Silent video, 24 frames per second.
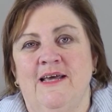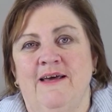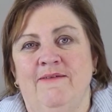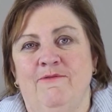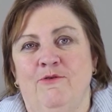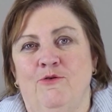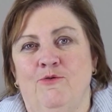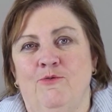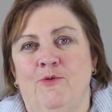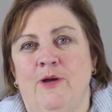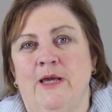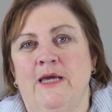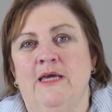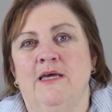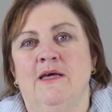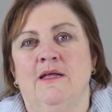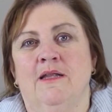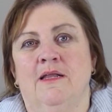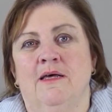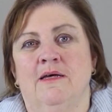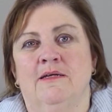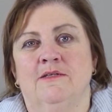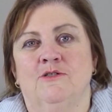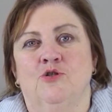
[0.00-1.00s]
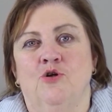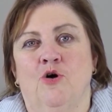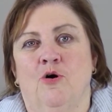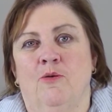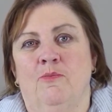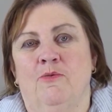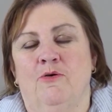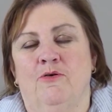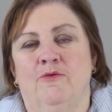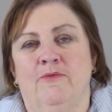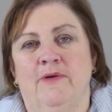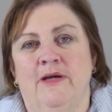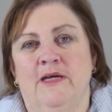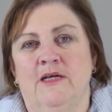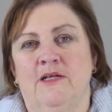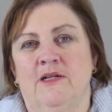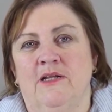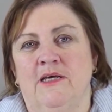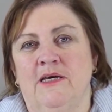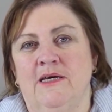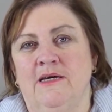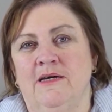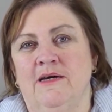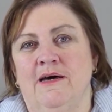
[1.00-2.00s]
have a regular job or a
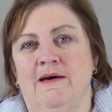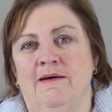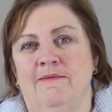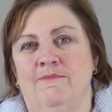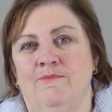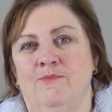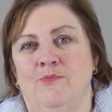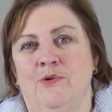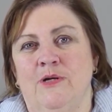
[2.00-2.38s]
regular income,